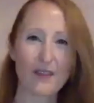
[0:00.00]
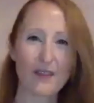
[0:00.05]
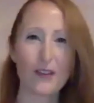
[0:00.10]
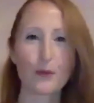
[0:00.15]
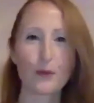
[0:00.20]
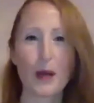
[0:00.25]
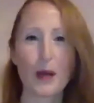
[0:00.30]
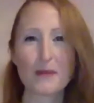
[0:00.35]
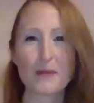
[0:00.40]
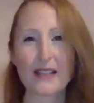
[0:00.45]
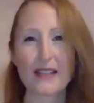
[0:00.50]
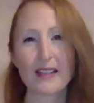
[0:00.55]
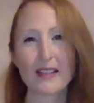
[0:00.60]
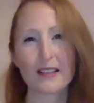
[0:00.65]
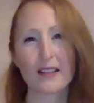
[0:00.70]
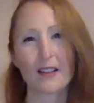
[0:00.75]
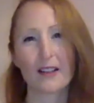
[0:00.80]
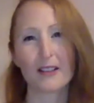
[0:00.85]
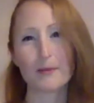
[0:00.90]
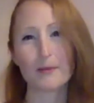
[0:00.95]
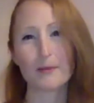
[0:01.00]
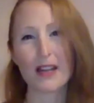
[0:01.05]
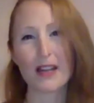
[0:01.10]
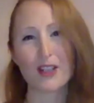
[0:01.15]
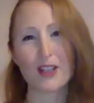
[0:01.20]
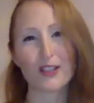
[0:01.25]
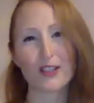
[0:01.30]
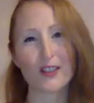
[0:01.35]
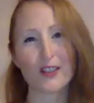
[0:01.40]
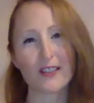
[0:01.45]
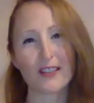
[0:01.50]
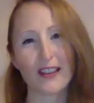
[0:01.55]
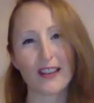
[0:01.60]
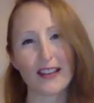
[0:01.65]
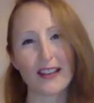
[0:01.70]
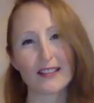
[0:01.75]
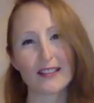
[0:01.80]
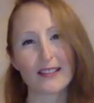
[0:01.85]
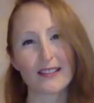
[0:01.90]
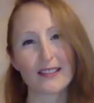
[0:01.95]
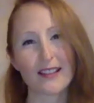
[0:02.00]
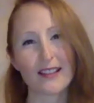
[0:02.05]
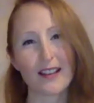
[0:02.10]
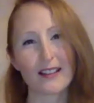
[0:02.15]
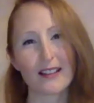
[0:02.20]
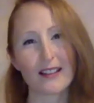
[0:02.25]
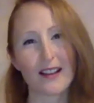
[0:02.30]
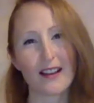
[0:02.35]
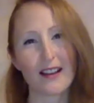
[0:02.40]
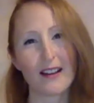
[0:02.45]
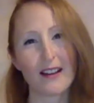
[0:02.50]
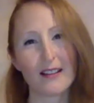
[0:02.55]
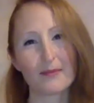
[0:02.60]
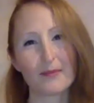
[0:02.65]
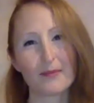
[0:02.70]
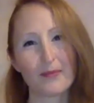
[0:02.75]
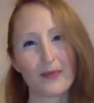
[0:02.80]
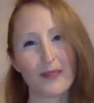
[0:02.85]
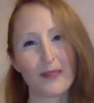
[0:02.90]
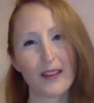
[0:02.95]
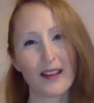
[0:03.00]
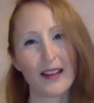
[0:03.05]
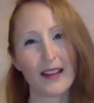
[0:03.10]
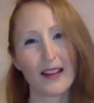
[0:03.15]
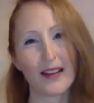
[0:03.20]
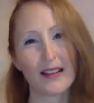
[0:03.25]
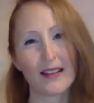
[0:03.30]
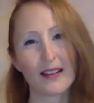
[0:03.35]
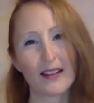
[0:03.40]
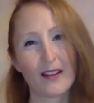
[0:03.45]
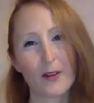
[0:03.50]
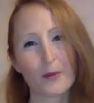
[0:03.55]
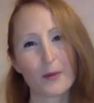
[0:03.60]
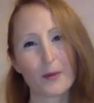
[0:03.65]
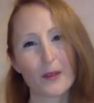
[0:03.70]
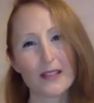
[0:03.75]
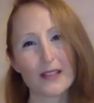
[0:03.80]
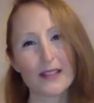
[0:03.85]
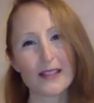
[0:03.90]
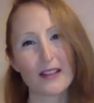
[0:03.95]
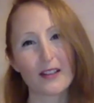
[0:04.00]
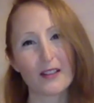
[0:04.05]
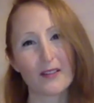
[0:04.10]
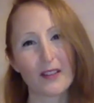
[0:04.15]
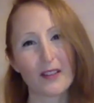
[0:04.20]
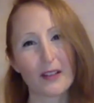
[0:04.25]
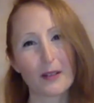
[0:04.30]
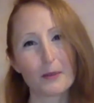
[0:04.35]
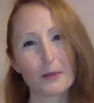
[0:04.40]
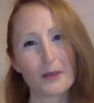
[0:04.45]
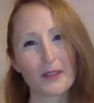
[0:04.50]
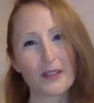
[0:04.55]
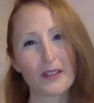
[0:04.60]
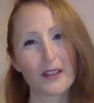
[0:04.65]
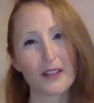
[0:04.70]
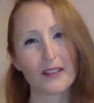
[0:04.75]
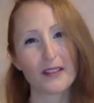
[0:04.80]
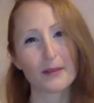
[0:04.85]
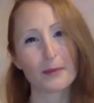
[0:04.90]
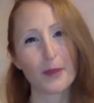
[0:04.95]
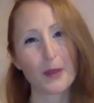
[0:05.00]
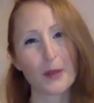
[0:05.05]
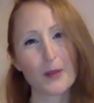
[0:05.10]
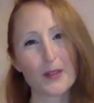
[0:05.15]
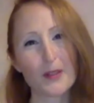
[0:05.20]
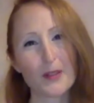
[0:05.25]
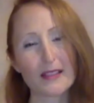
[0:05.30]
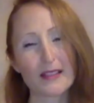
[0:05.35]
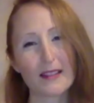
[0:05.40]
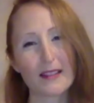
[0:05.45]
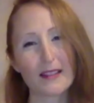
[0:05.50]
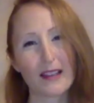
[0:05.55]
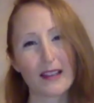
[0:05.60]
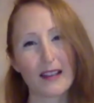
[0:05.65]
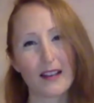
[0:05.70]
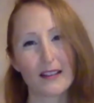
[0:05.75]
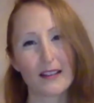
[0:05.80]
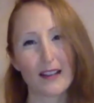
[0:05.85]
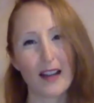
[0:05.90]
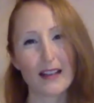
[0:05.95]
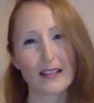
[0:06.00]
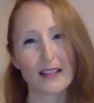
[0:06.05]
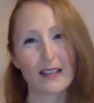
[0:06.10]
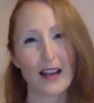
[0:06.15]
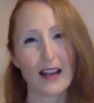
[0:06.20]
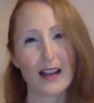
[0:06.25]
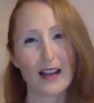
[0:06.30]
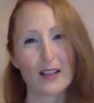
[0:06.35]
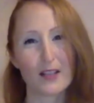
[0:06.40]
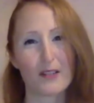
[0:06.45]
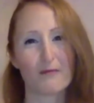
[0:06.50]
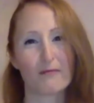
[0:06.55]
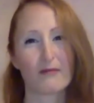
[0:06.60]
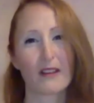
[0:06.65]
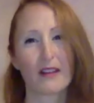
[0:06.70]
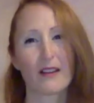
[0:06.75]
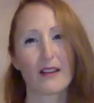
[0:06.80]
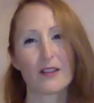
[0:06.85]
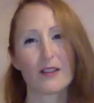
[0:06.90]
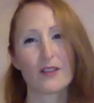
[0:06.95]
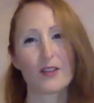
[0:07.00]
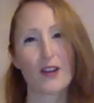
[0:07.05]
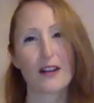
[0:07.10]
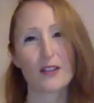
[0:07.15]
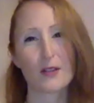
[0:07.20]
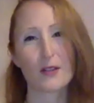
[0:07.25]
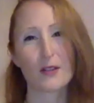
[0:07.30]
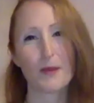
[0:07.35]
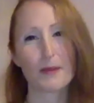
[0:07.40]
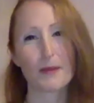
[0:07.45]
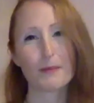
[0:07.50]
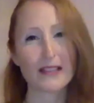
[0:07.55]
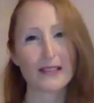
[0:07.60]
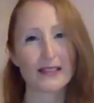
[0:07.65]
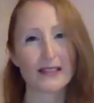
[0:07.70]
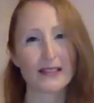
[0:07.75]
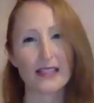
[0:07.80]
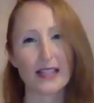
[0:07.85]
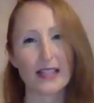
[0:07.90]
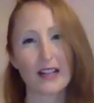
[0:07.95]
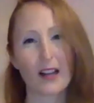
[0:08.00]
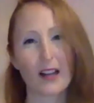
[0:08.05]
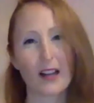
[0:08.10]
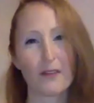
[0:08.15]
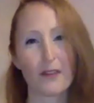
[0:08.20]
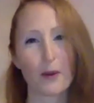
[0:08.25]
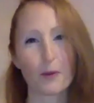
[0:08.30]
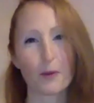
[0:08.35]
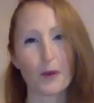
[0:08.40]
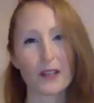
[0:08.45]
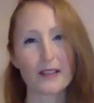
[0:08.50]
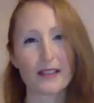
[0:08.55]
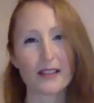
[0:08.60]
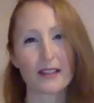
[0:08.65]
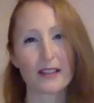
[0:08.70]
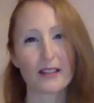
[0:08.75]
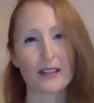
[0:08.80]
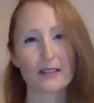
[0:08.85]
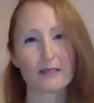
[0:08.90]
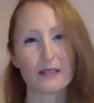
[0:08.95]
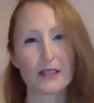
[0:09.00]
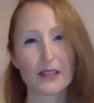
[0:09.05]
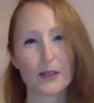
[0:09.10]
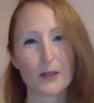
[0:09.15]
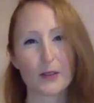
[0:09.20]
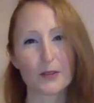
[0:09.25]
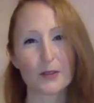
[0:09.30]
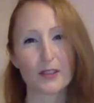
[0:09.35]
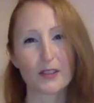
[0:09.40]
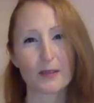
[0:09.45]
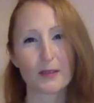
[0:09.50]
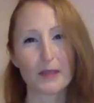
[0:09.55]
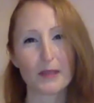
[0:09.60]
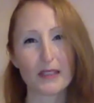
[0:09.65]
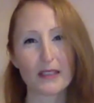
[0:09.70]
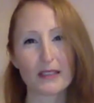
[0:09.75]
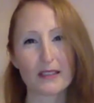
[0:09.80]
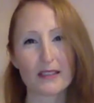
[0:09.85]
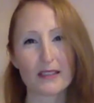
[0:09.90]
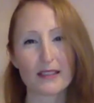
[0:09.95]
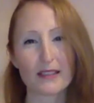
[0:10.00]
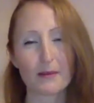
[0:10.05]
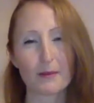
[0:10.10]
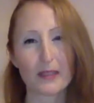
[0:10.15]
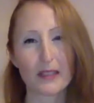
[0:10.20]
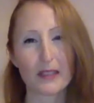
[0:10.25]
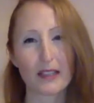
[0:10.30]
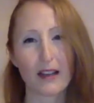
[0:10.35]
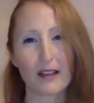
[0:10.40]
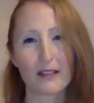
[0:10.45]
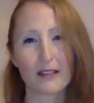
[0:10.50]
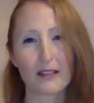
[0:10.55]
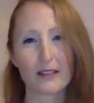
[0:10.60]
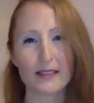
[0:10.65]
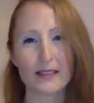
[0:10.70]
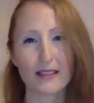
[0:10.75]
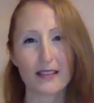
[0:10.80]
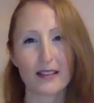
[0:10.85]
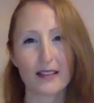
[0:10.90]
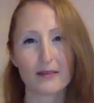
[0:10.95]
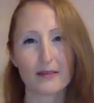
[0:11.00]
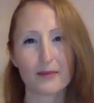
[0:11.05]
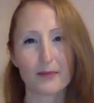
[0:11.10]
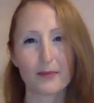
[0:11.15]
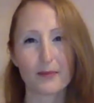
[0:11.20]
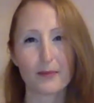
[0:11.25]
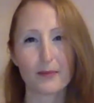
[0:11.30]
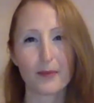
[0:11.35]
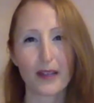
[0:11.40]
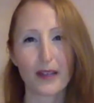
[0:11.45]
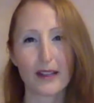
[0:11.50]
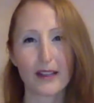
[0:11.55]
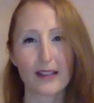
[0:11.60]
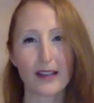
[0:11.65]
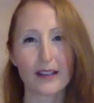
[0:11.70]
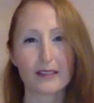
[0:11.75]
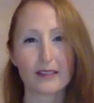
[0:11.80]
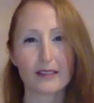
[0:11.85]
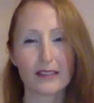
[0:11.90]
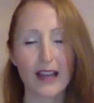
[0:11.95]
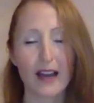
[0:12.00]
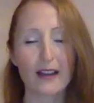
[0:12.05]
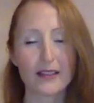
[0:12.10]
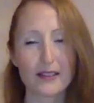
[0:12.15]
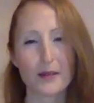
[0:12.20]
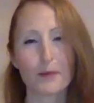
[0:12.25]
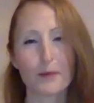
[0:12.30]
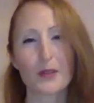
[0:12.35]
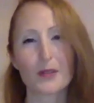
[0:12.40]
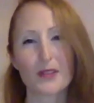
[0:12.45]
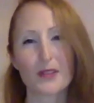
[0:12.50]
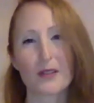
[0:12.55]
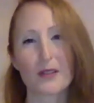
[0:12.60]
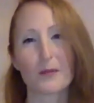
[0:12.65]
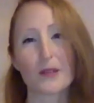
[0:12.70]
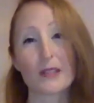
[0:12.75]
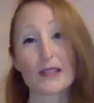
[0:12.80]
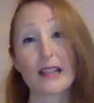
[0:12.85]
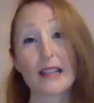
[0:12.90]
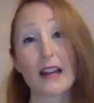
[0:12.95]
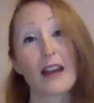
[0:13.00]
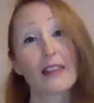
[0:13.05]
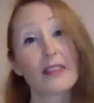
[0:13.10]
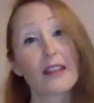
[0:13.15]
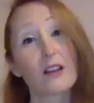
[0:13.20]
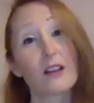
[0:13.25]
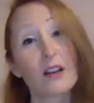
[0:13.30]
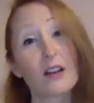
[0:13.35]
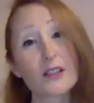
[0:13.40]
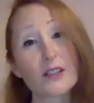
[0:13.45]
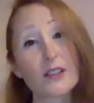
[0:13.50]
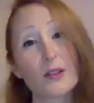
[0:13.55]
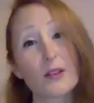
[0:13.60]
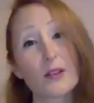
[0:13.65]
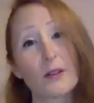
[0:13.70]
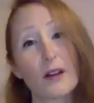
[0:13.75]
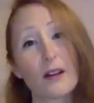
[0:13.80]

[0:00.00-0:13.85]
a website called mygingerland.com, and all the ones that are available are posted there. I try to do my best to take off the ones that are sold or committed to somebody else. But yeah, so most of the ones there. And then also